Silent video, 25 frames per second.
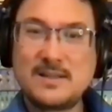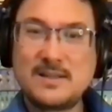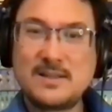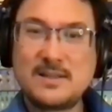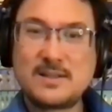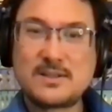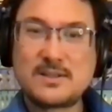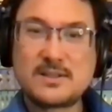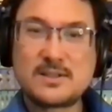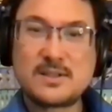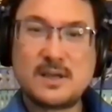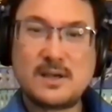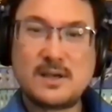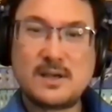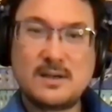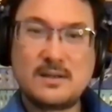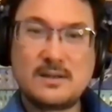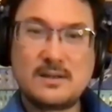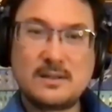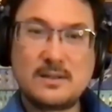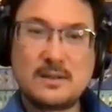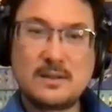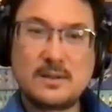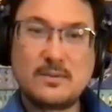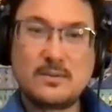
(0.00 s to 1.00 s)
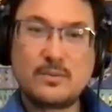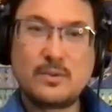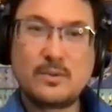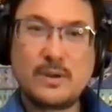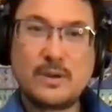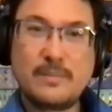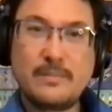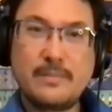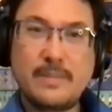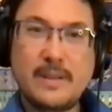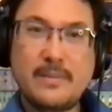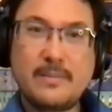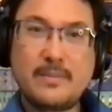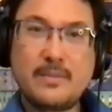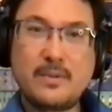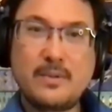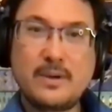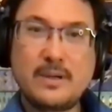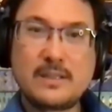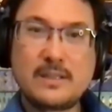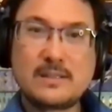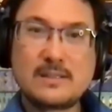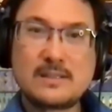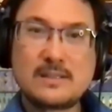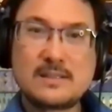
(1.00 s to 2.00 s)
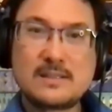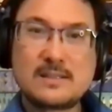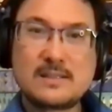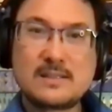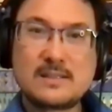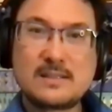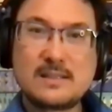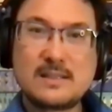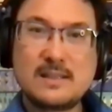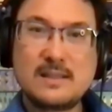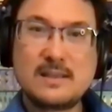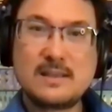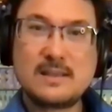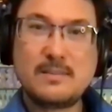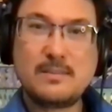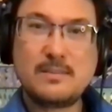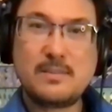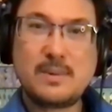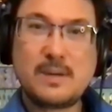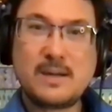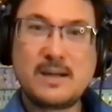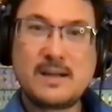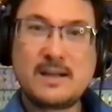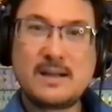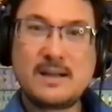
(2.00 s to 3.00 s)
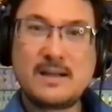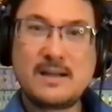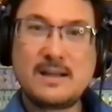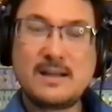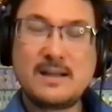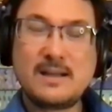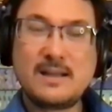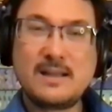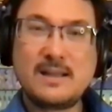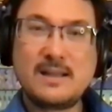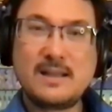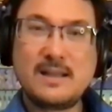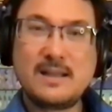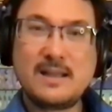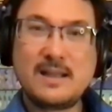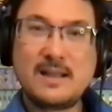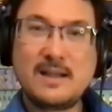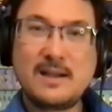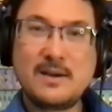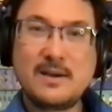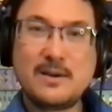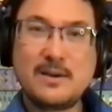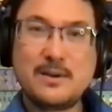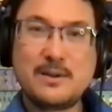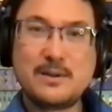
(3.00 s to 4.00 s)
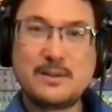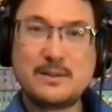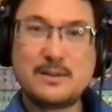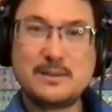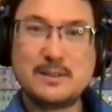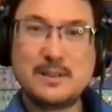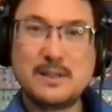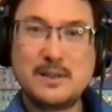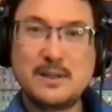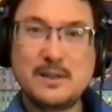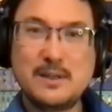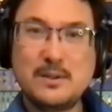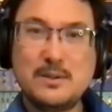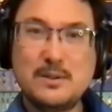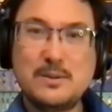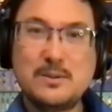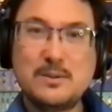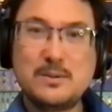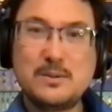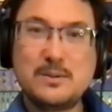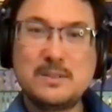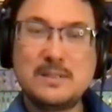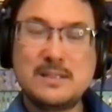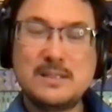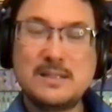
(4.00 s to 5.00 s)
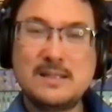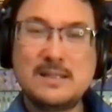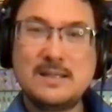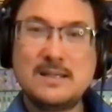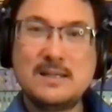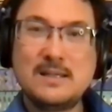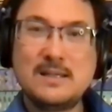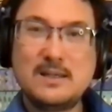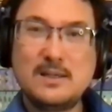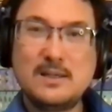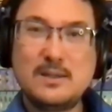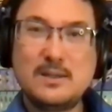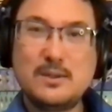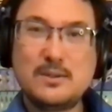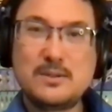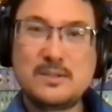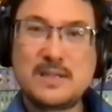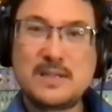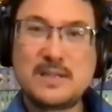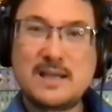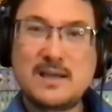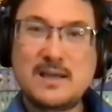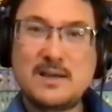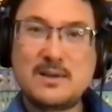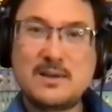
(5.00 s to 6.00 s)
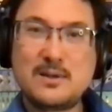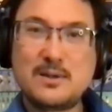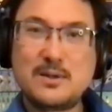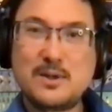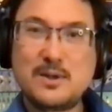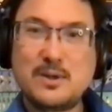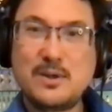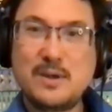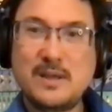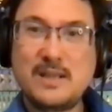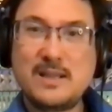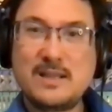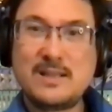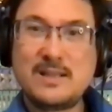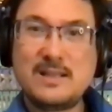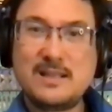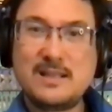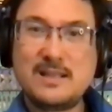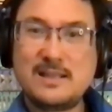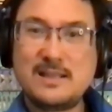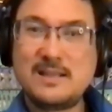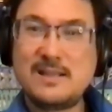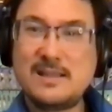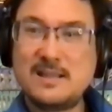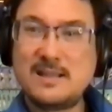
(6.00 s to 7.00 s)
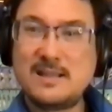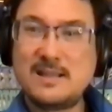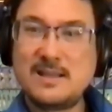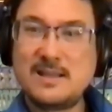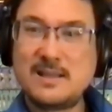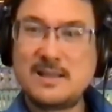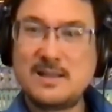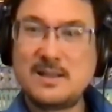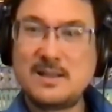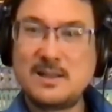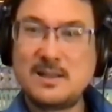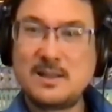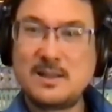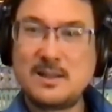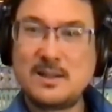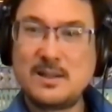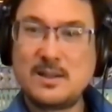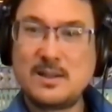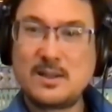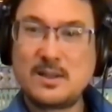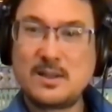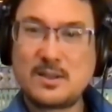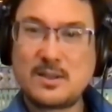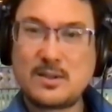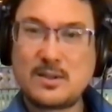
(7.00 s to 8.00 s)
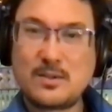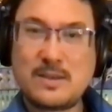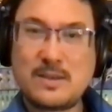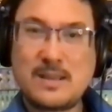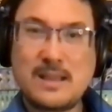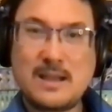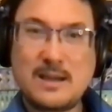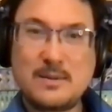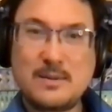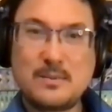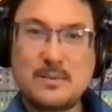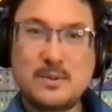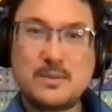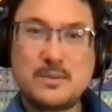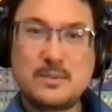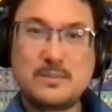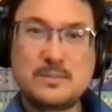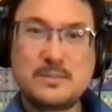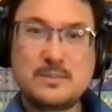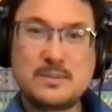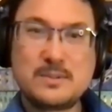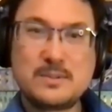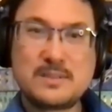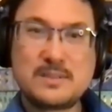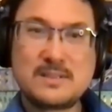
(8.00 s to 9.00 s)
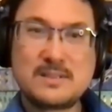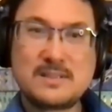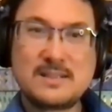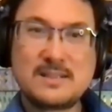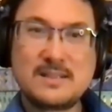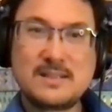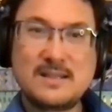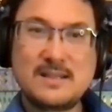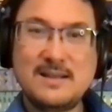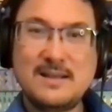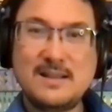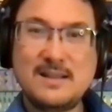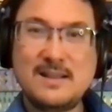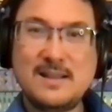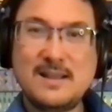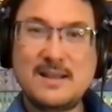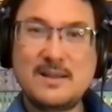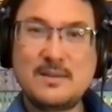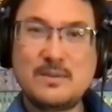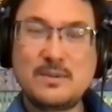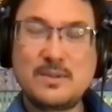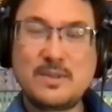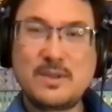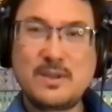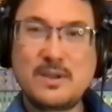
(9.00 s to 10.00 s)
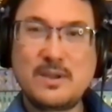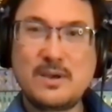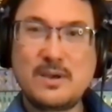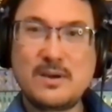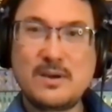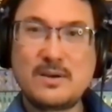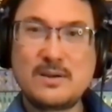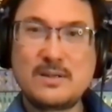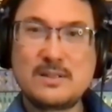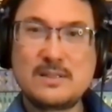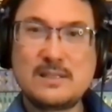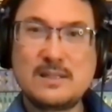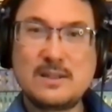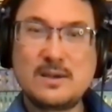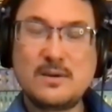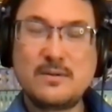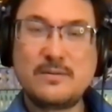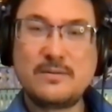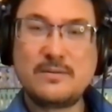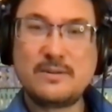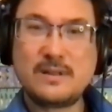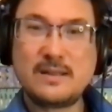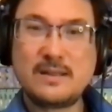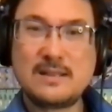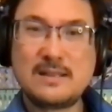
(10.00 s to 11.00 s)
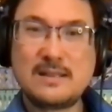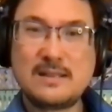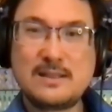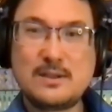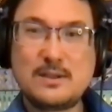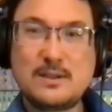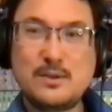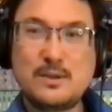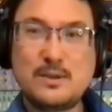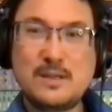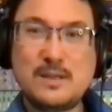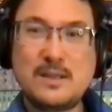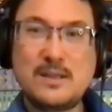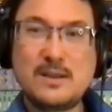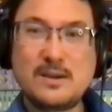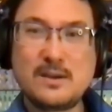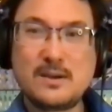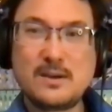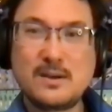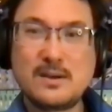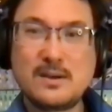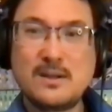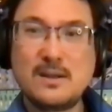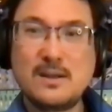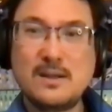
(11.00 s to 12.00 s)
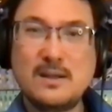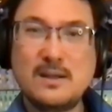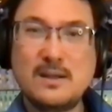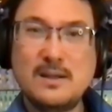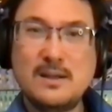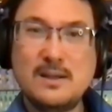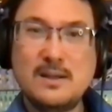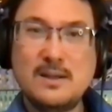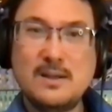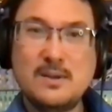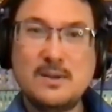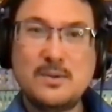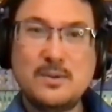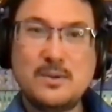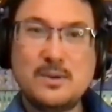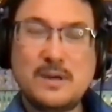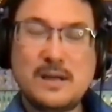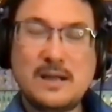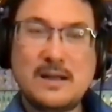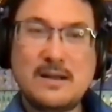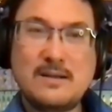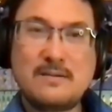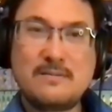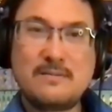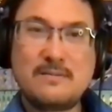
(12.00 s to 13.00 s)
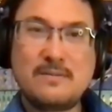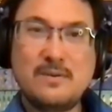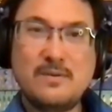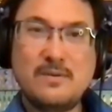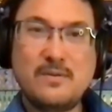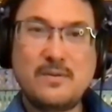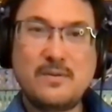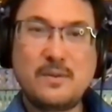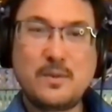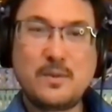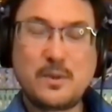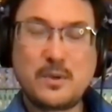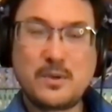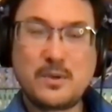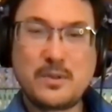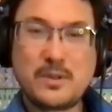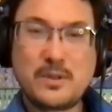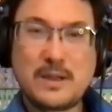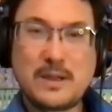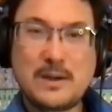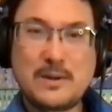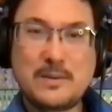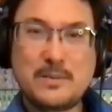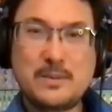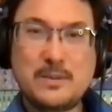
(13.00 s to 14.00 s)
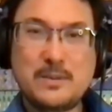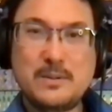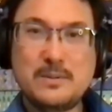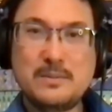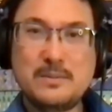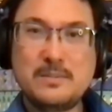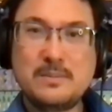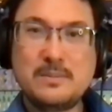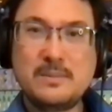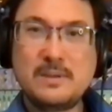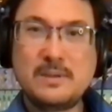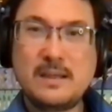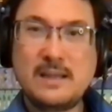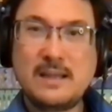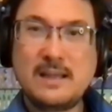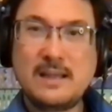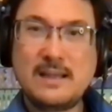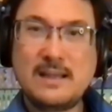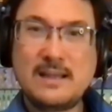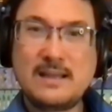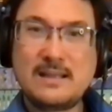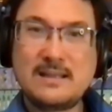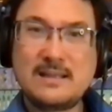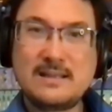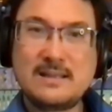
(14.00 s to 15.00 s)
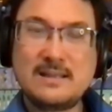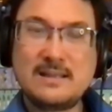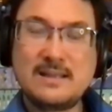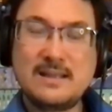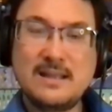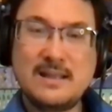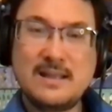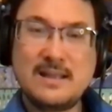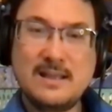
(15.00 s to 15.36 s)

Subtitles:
the song Remembrance by Ariel Lowe, who's now created 3 albums aligned with the cards. And hopefully in the new year, we'll have the 4th album, and